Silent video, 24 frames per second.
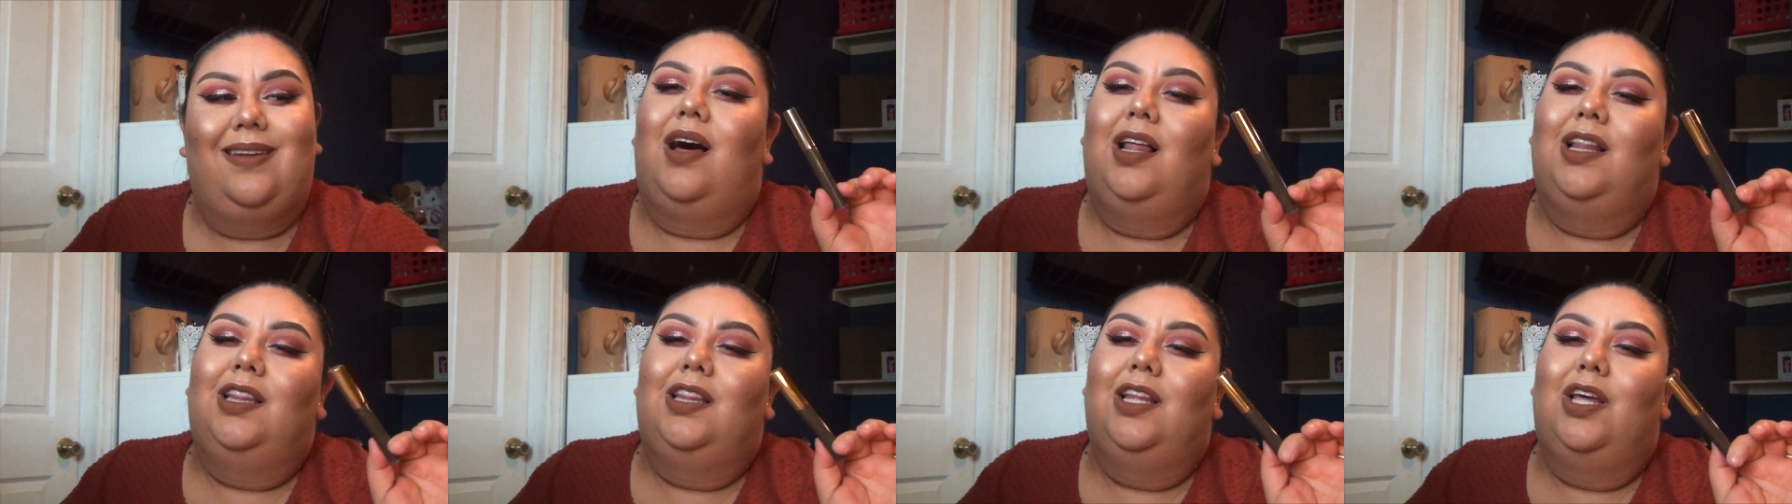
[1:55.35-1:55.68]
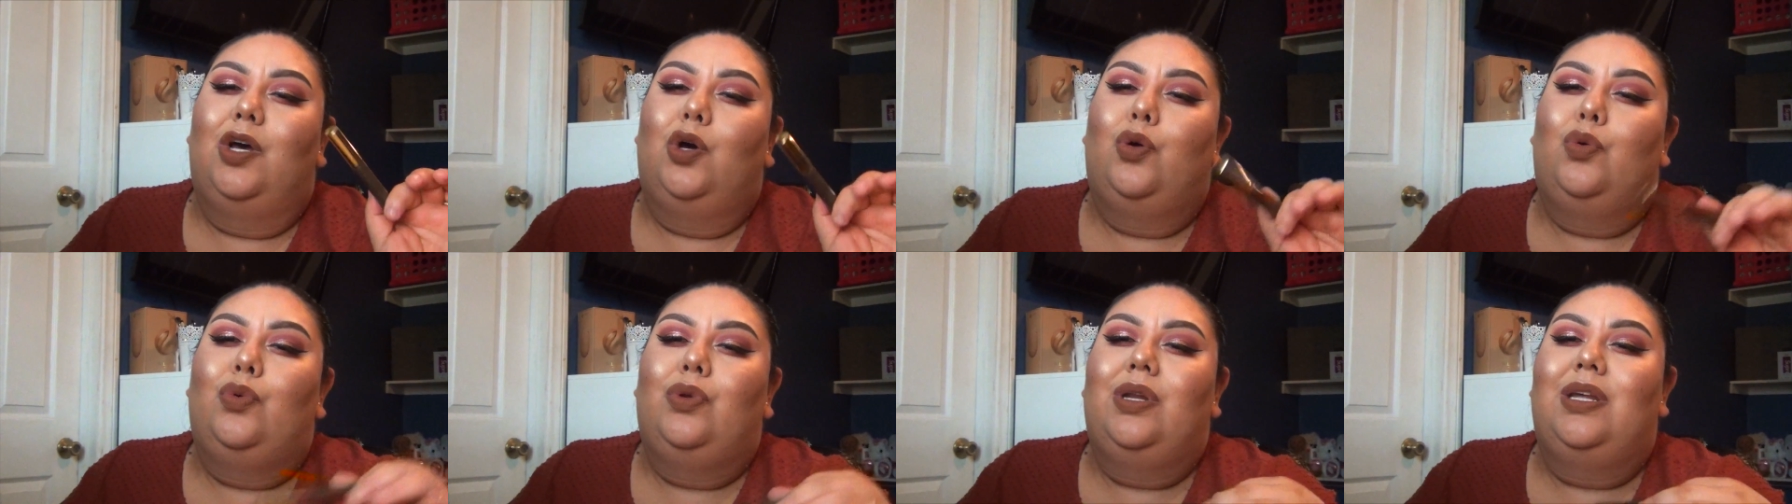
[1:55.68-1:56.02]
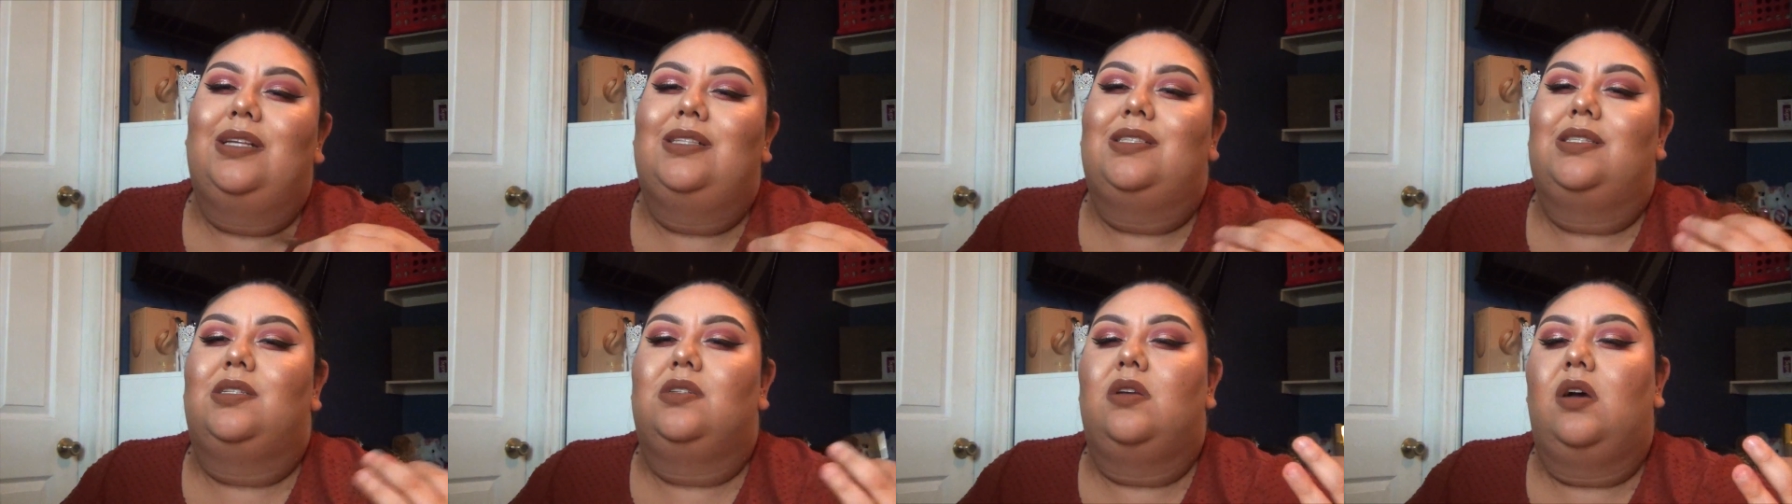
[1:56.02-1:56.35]
Alone,
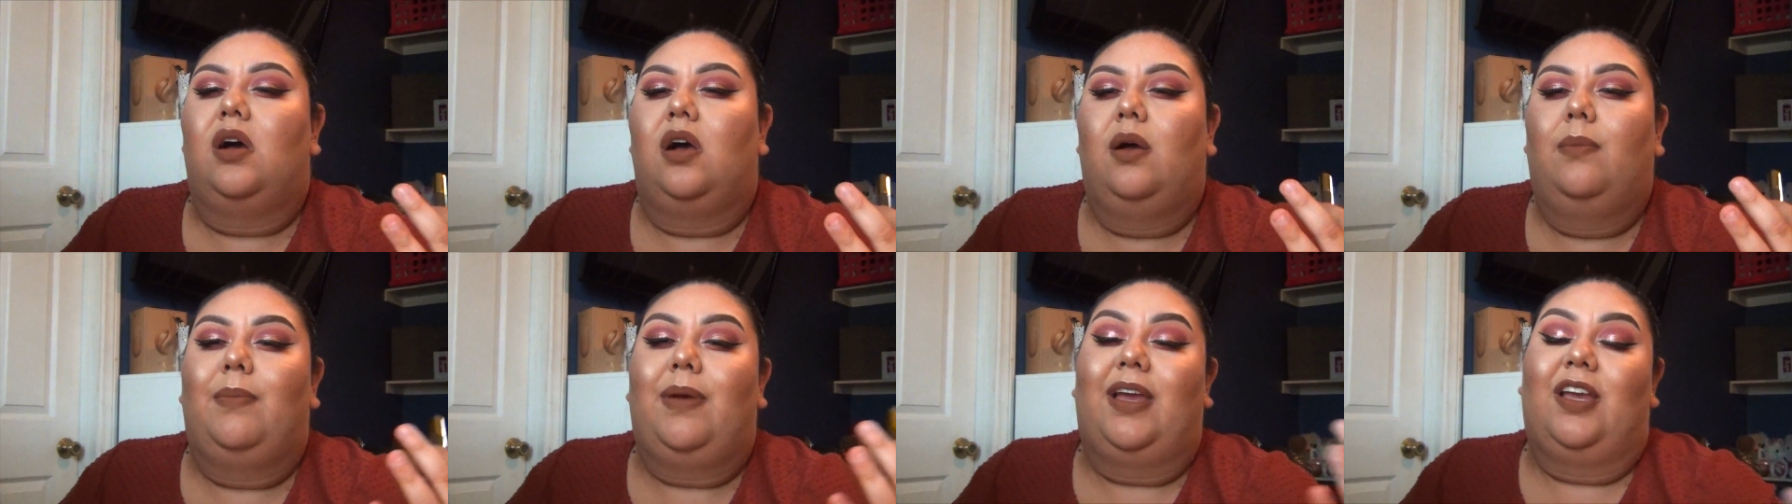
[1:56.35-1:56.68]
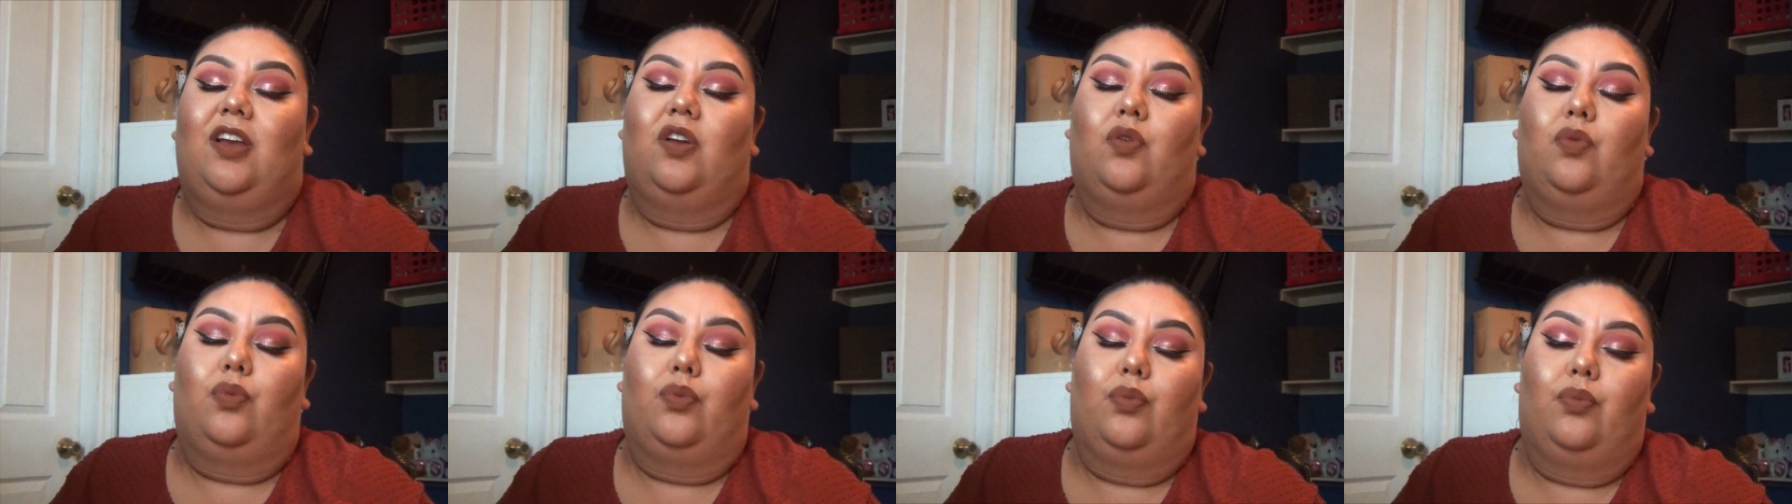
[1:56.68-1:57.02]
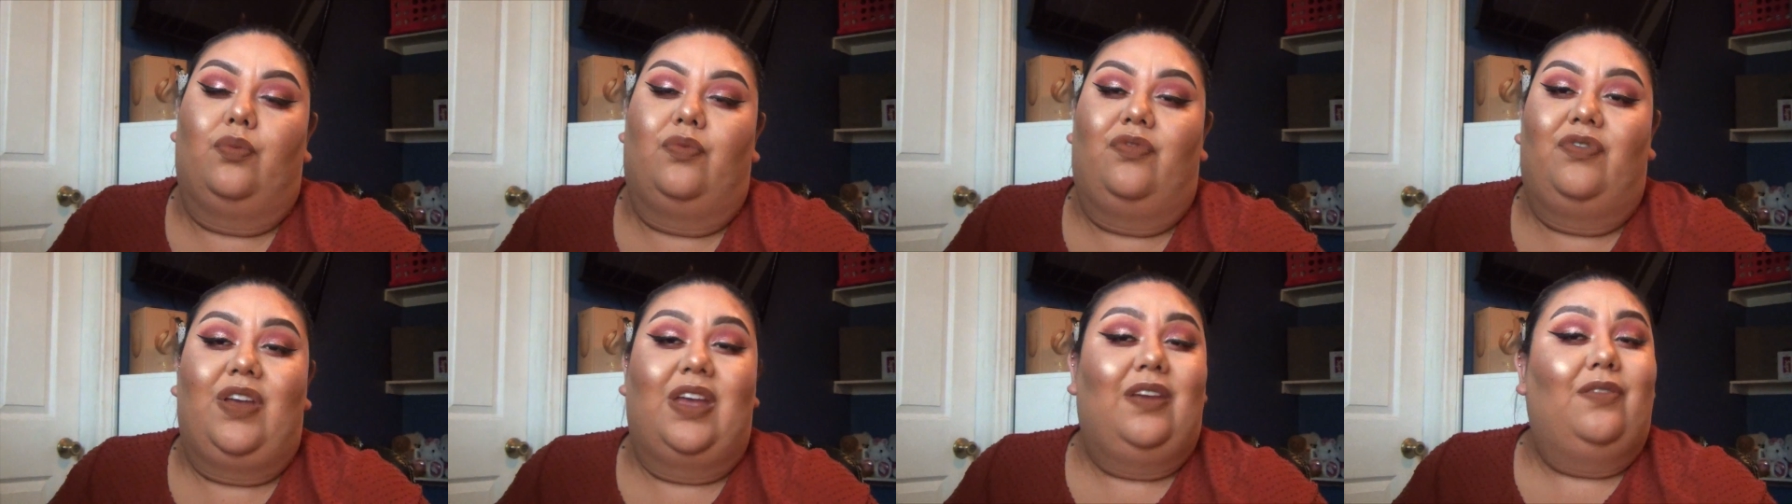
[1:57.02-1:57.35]
it's not my
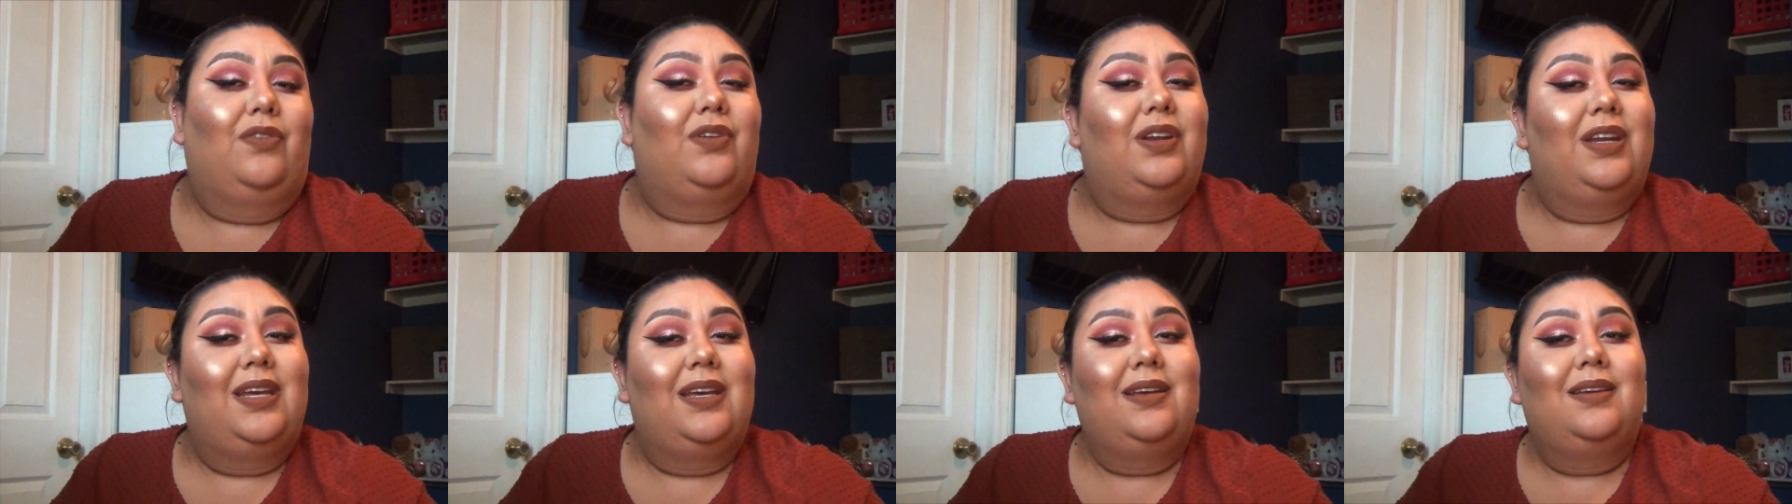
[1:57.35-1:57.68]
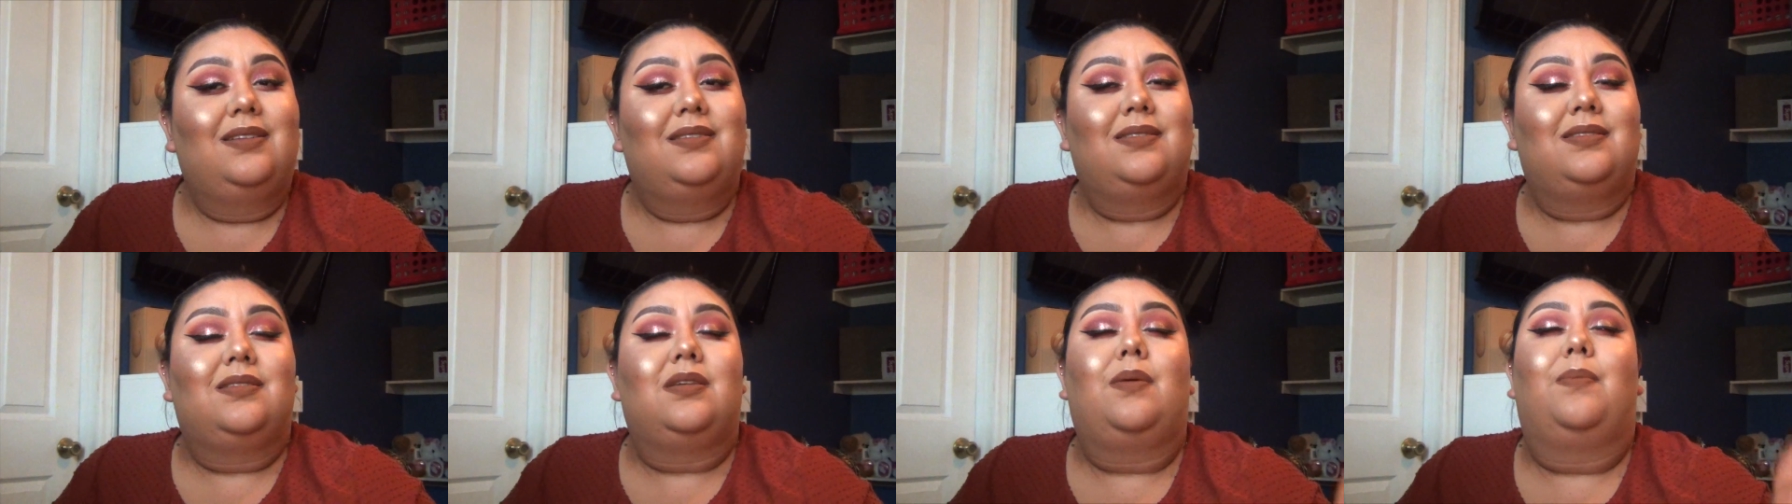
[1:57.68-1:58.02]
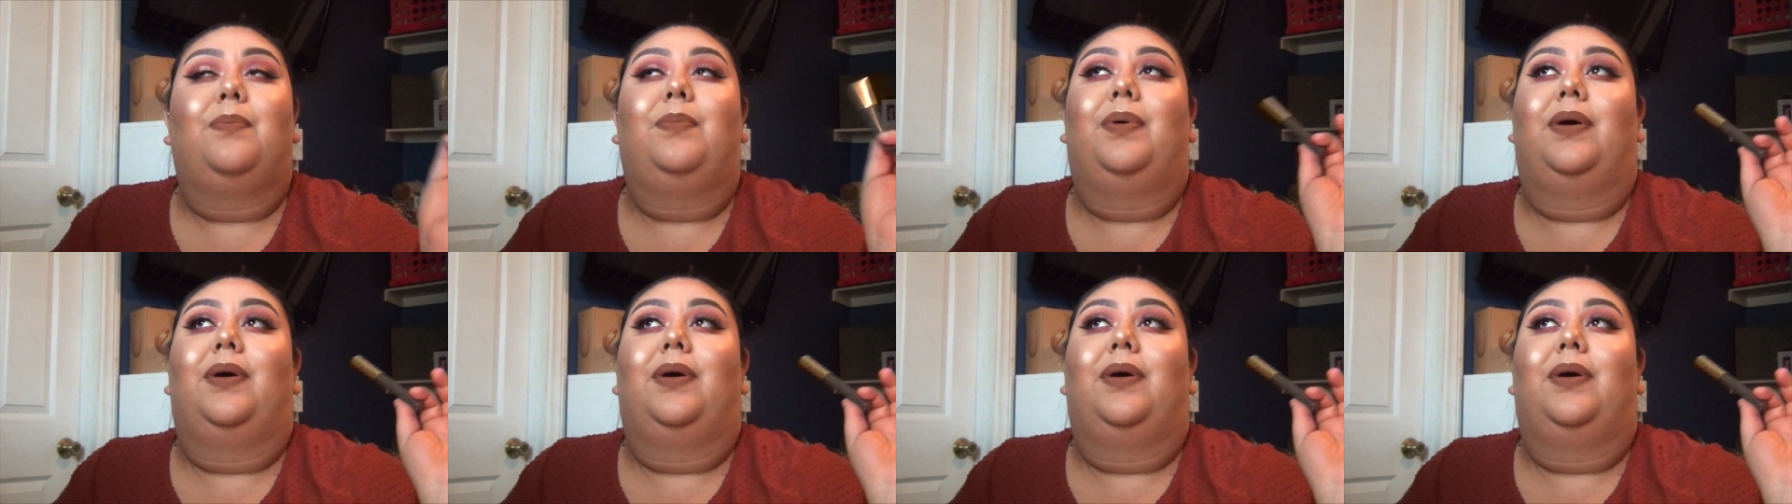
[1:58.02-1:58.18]
favoritist,